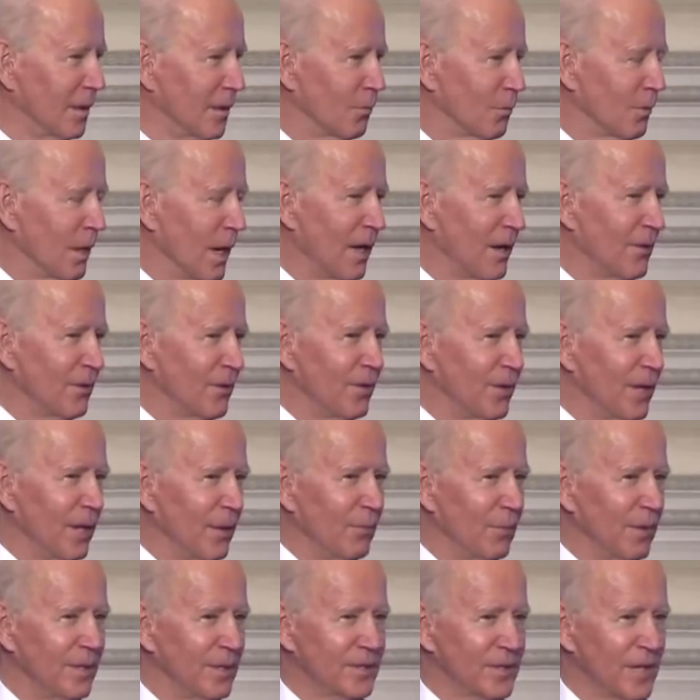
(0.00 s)
rather
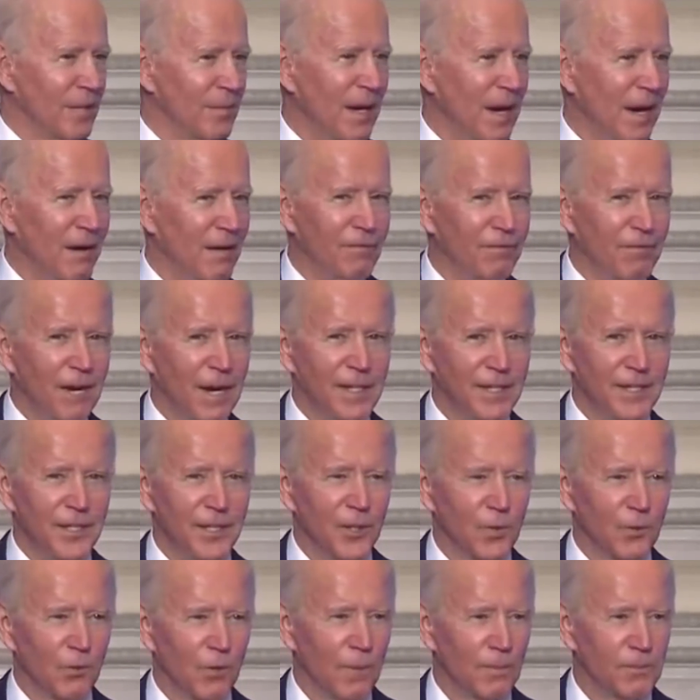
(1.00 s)
than we somehow find
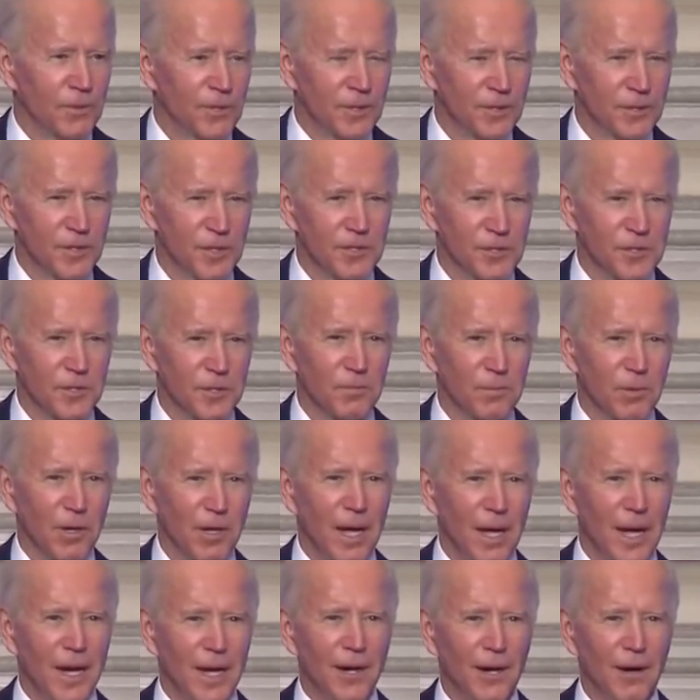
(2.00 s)
interruptions in
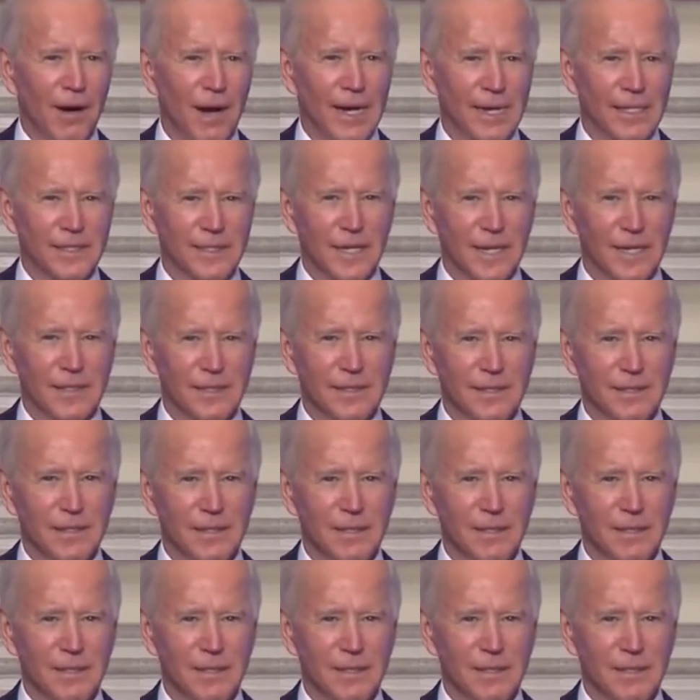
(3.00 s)
supply or access.